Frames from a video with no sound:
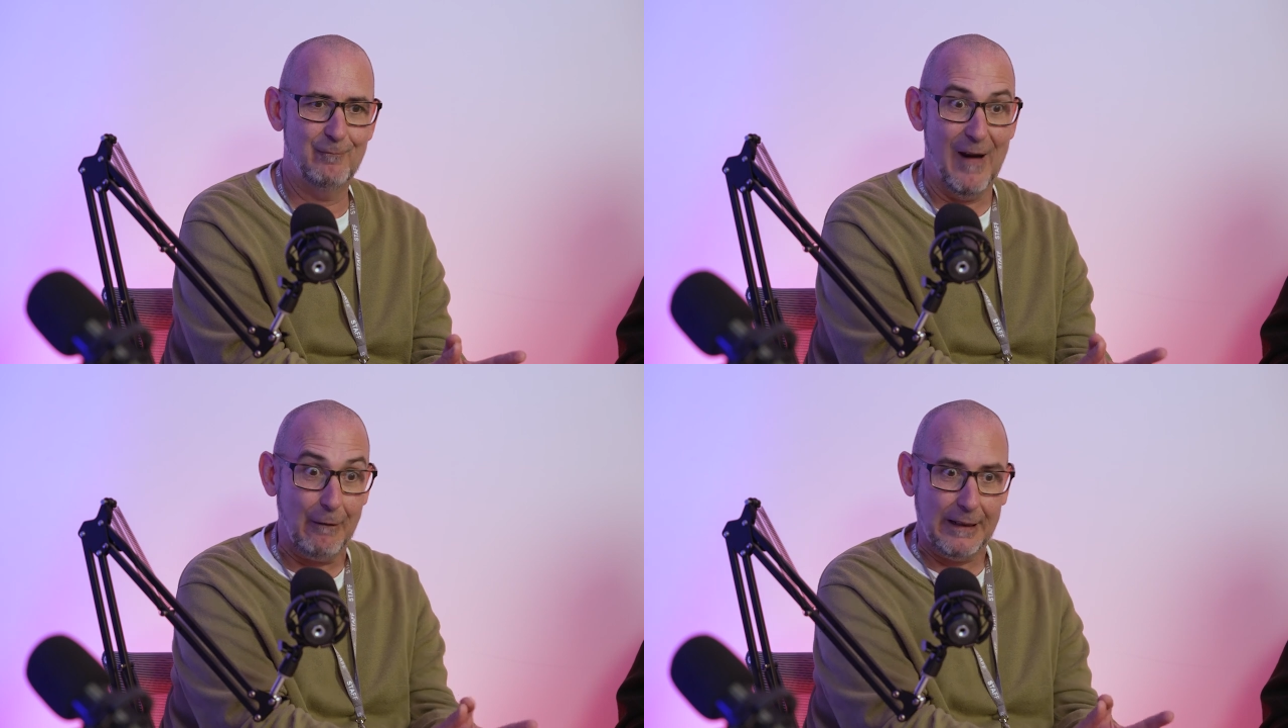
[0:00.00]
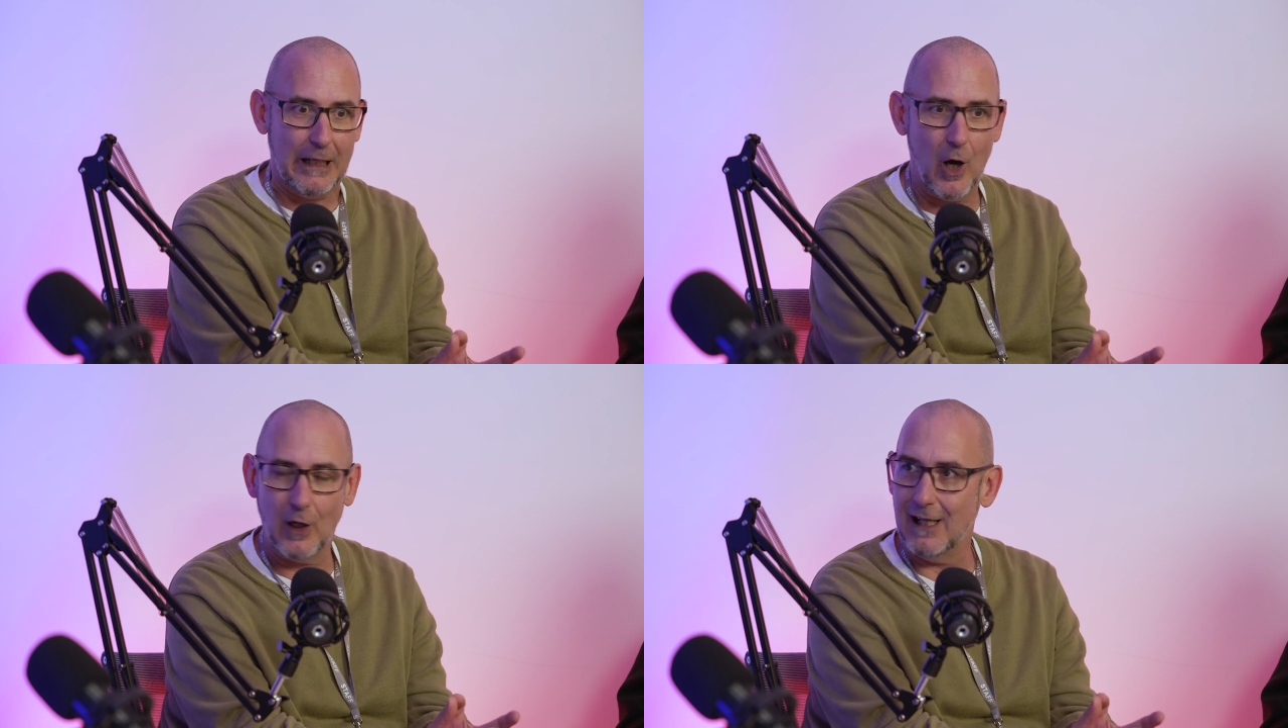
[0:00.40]
very
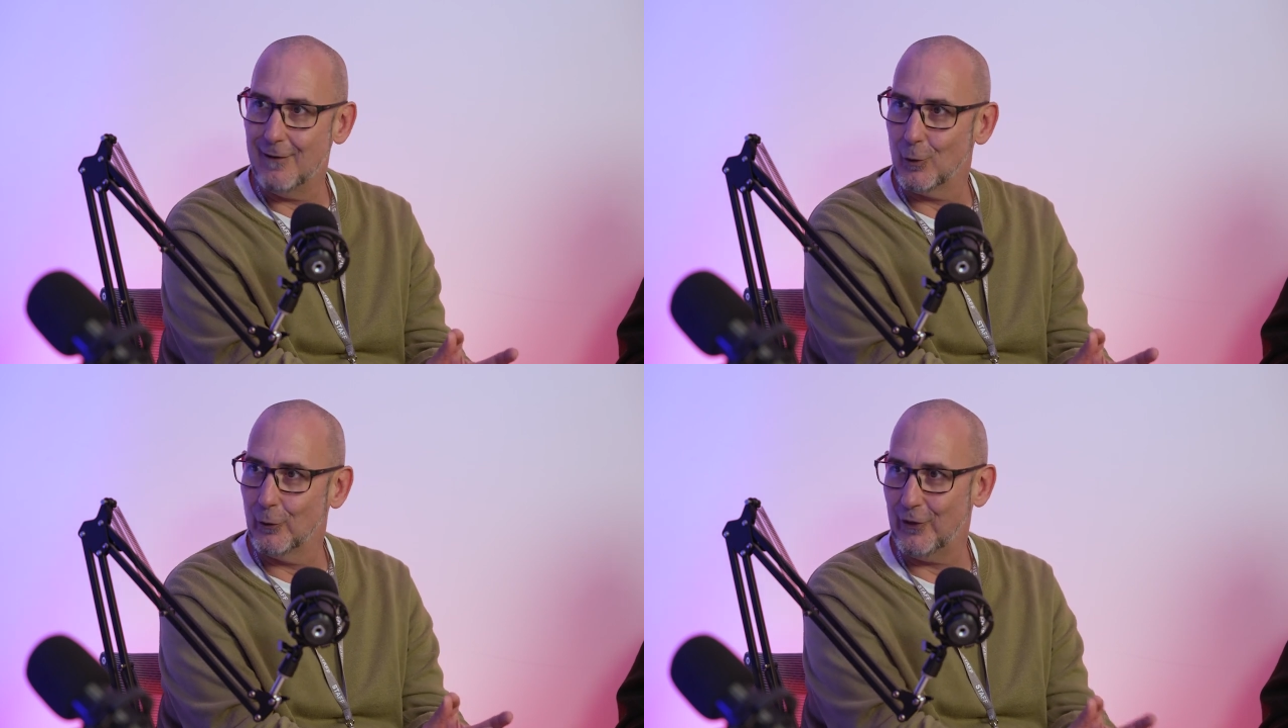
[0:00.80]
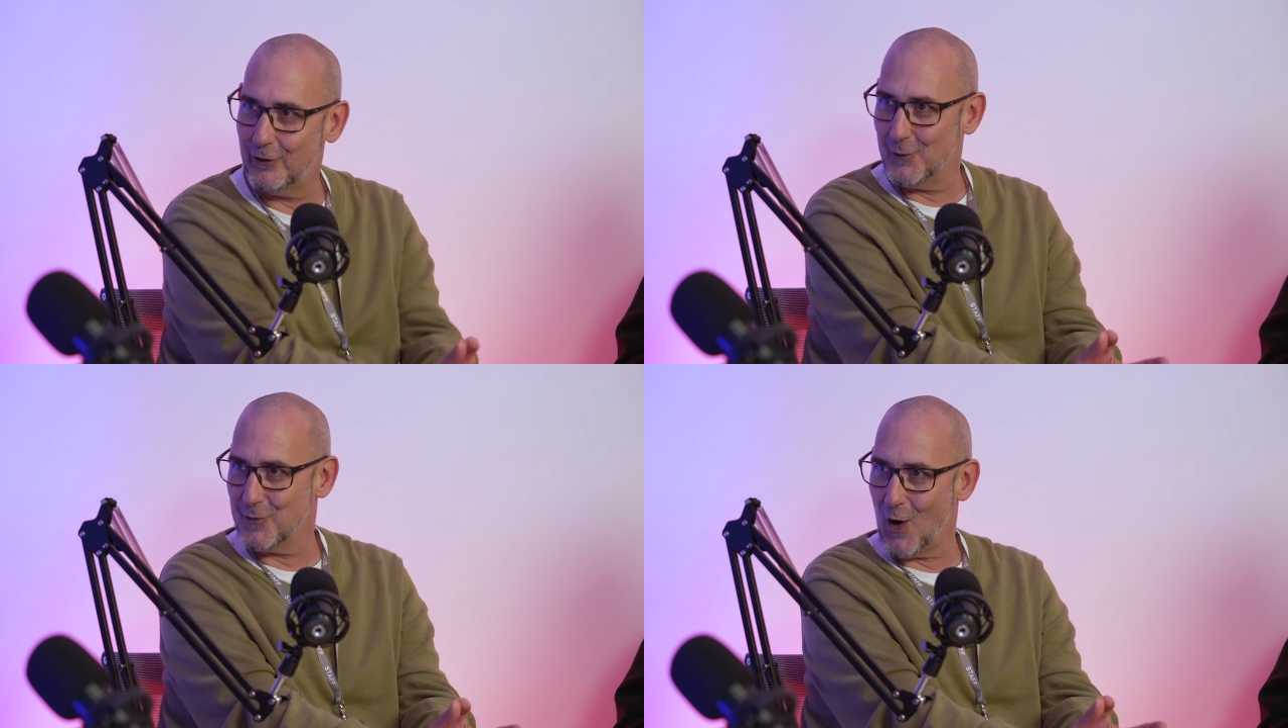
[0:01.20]
high level
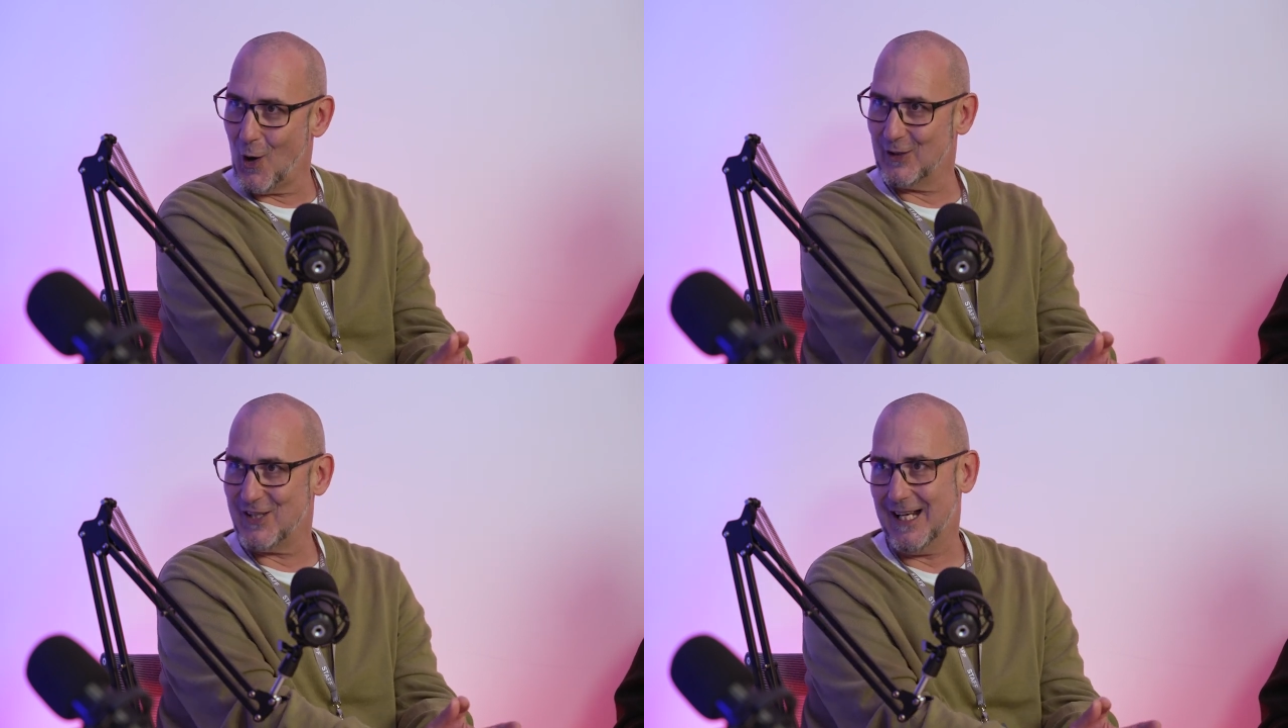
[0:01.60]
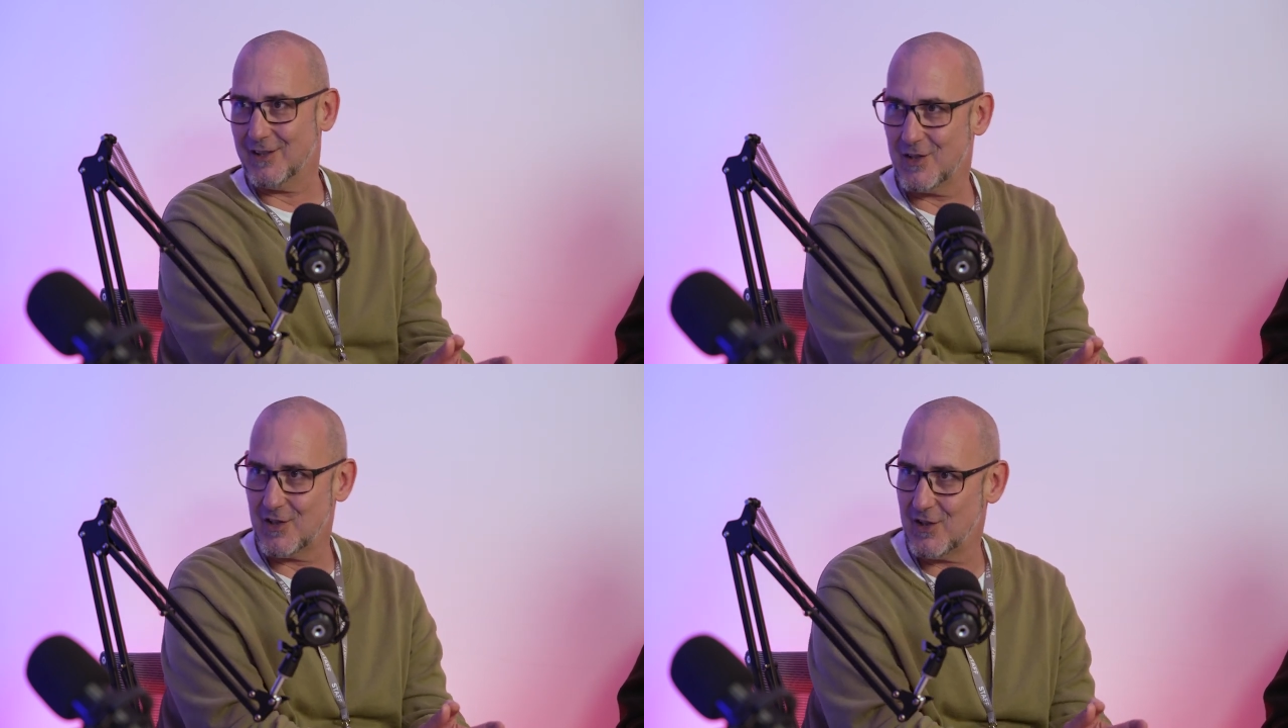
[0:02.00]
systems
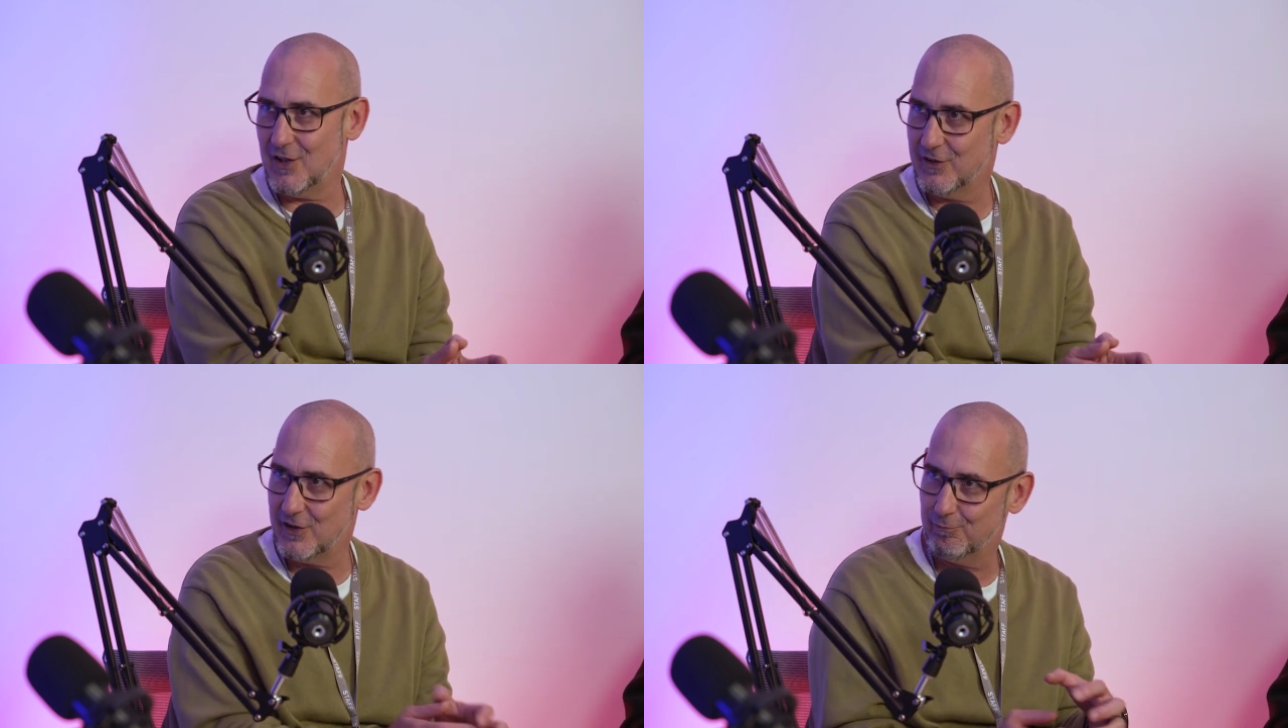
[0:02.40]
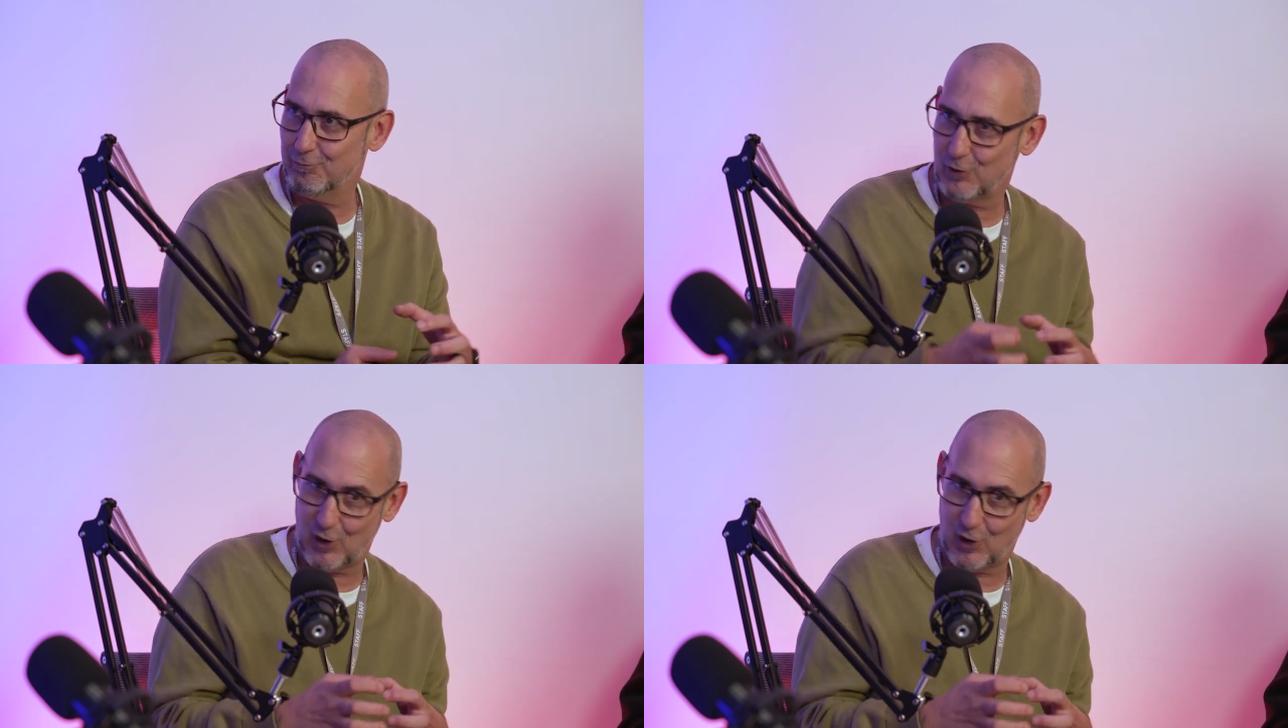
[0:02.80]
architects to